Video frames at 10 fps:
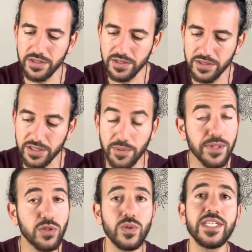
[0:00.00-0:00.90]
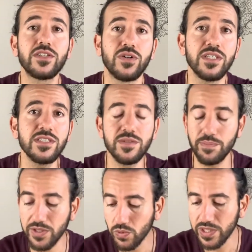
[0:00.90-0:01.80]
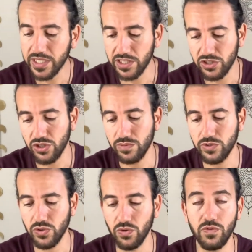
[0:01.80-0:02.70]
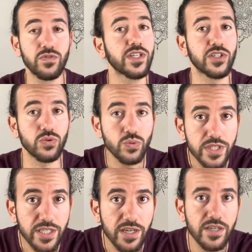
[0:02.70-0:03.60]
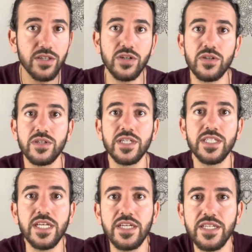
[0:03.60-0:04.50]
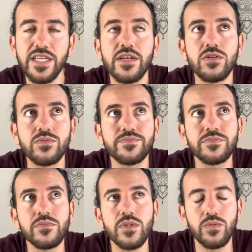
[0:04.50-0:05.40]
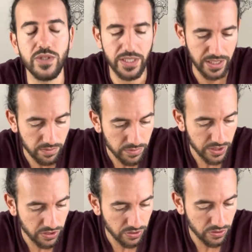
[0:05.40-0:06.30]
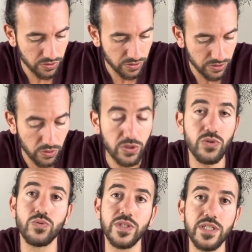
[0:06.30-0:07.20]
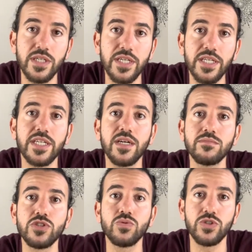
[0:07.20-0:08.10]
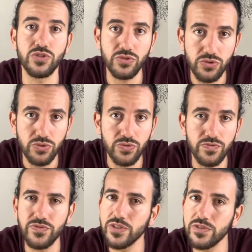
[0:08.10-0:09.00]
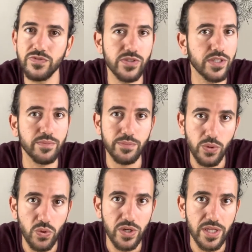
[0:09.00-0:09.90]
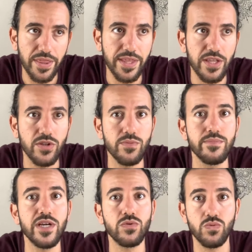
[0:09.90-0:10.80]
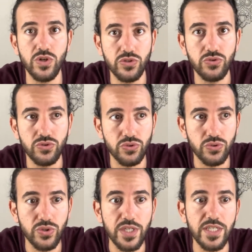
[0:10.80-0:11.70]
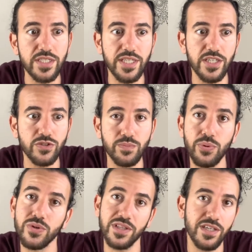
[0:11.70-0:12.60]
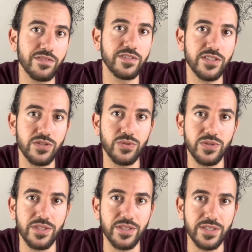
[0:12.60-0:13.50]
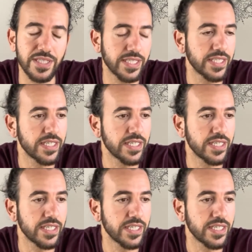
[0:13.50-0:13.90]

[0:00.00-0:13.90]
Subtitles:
So big week, guys, big week in terms of career, all right? Now, when it comes to your career and it comes to what you do, very, very important that no matter what you do, that you put love into it, okay?